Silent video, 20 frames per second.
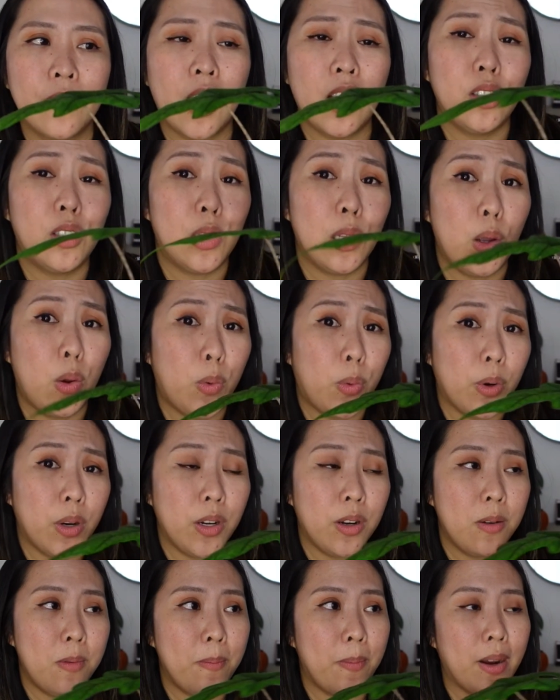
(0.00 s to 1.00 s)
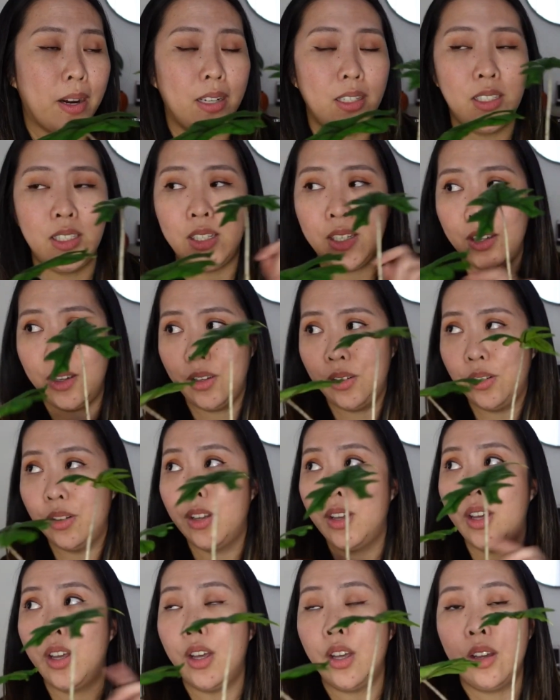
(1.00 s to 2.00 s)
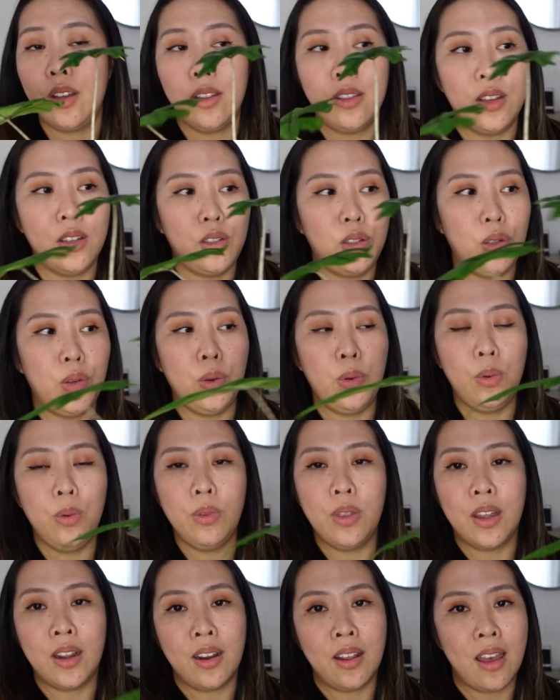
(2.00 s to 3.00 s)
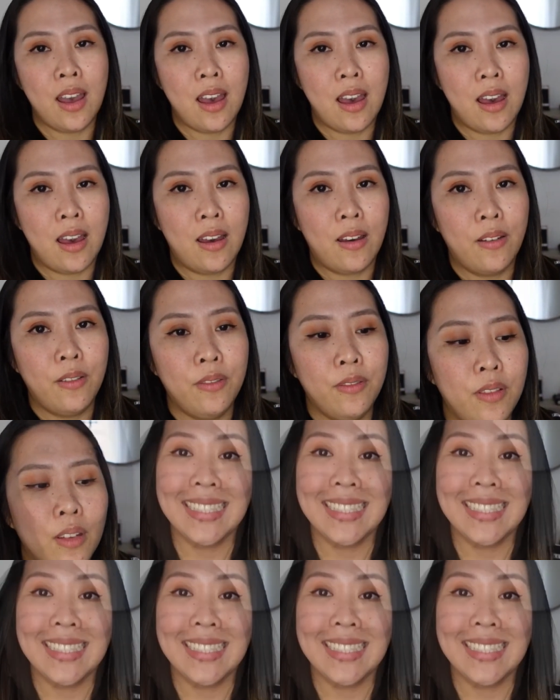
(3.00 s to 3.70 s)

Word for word: slower compared to the two that I have.